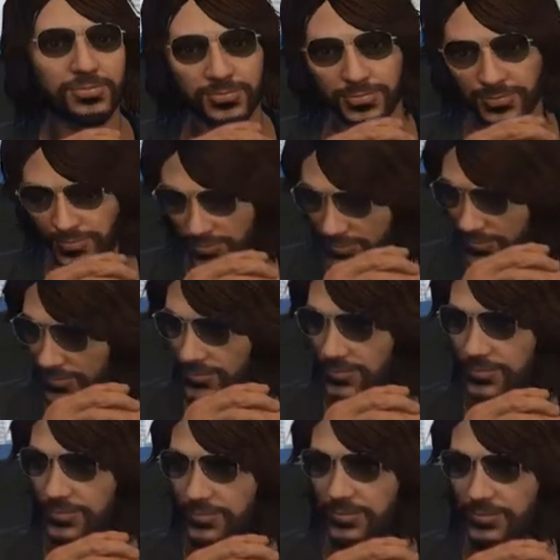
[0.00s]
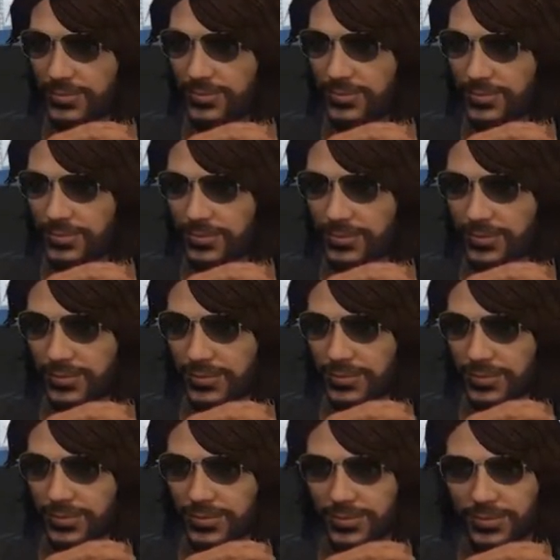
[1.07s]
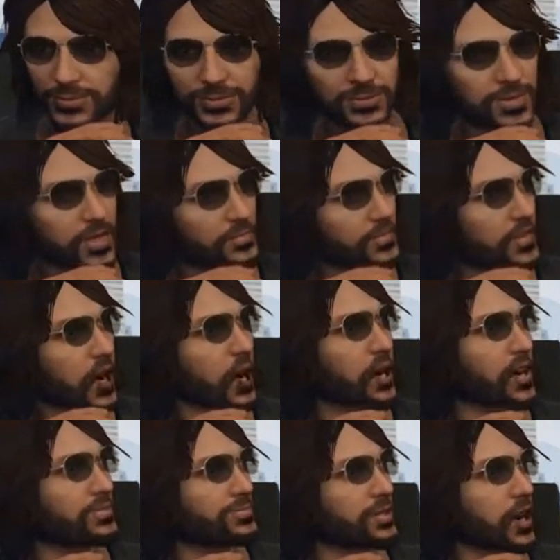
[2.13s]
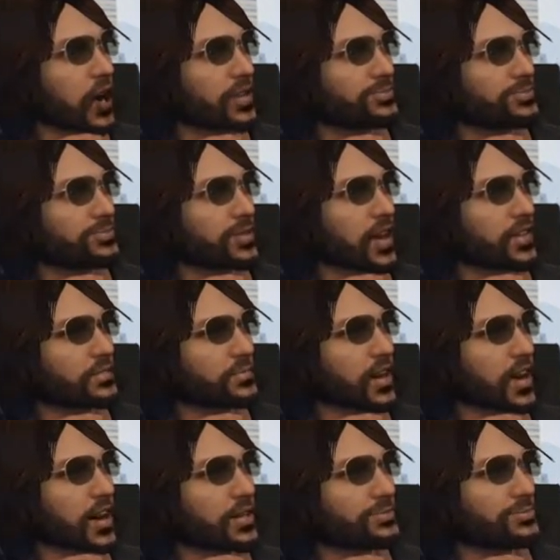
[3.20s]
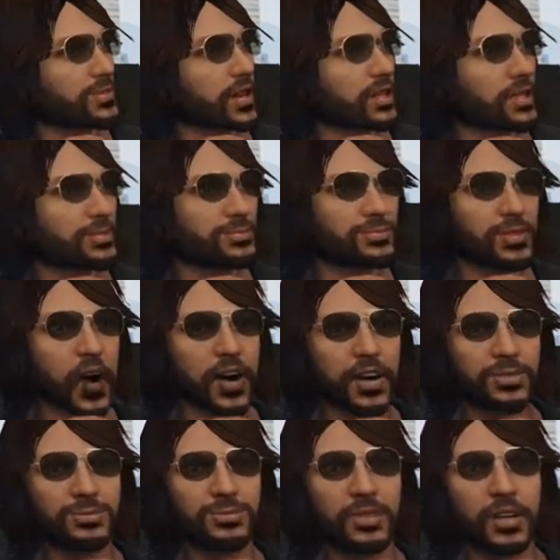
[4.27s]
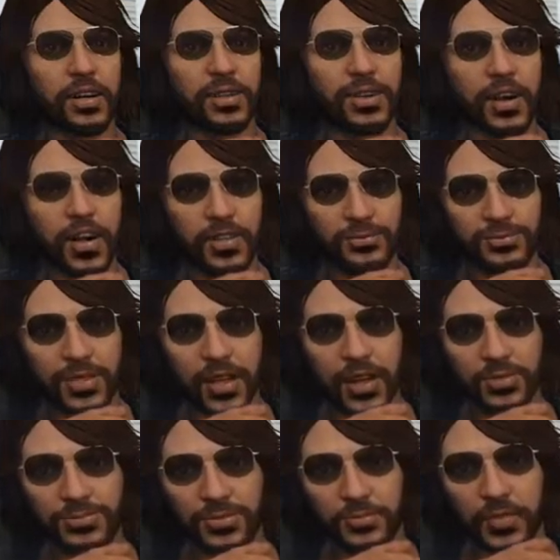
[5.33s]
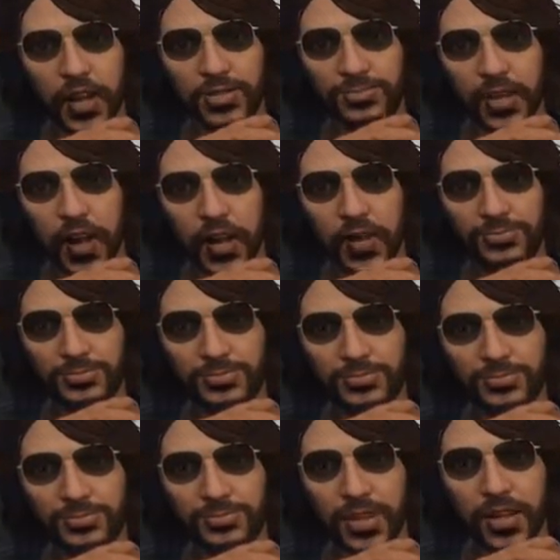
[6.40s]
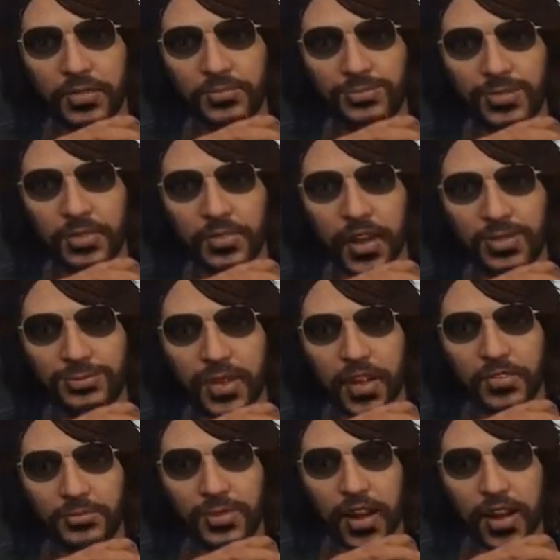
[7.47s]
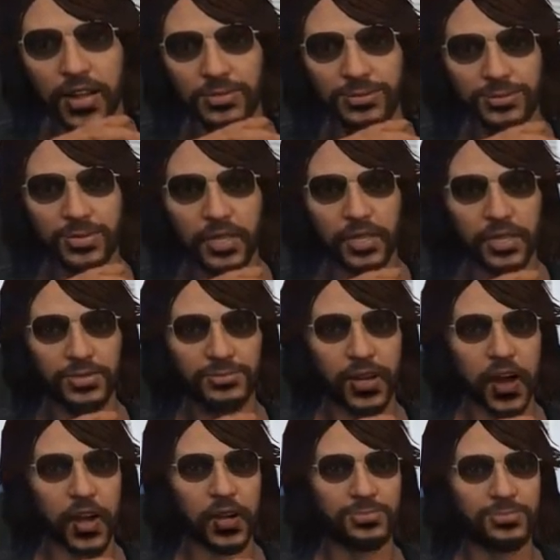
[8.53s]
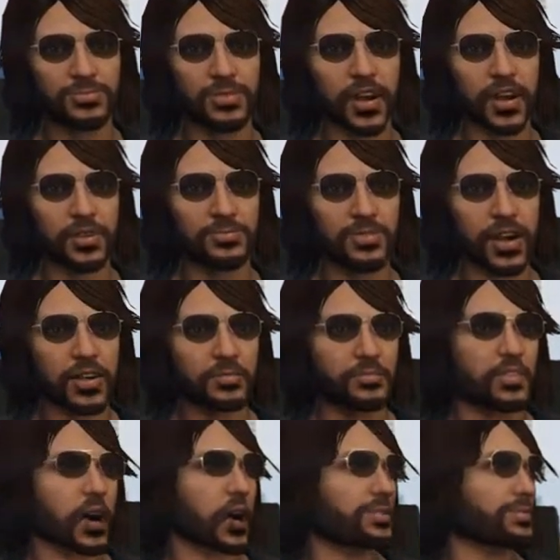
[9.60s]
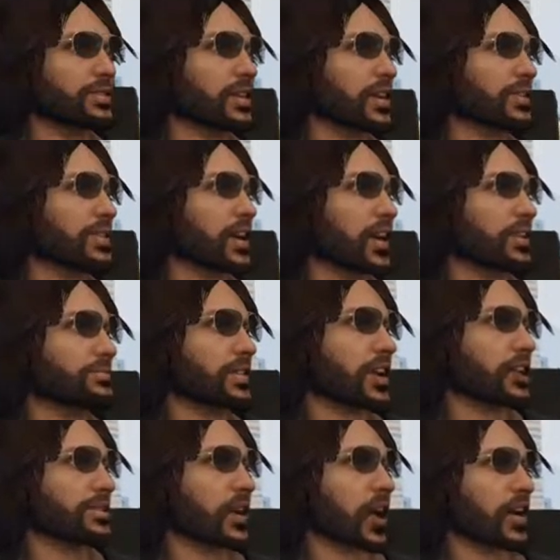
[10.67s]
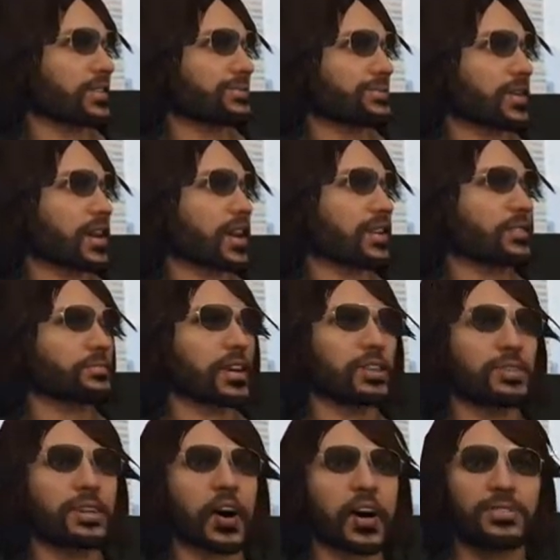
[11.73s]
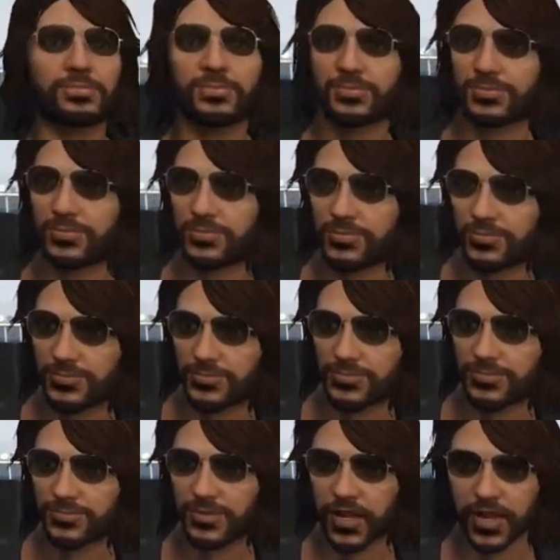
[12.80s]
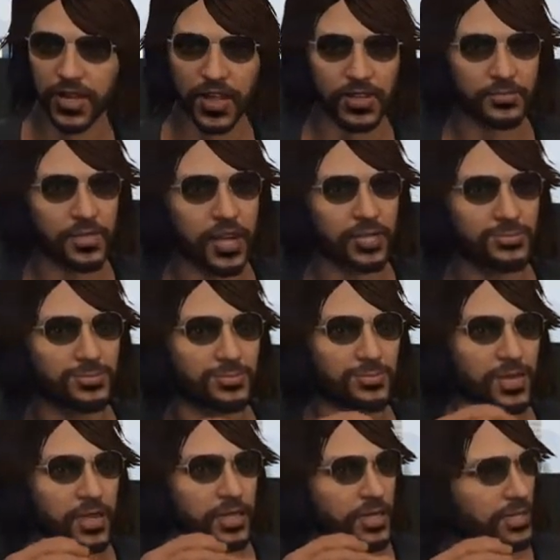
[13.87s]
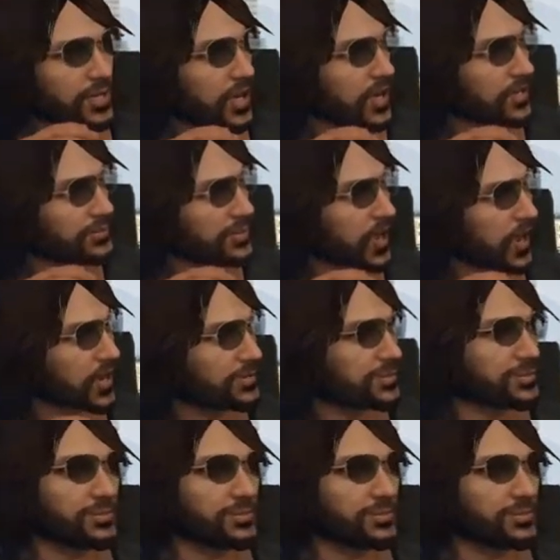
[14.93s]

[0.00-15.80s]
should really write it all down. Hello again, everyone. This is the Black Knight, CEO in pajamas of the Base and System Services Corporation. And today we're having a teleconference, a video teleconference, an open video teleconference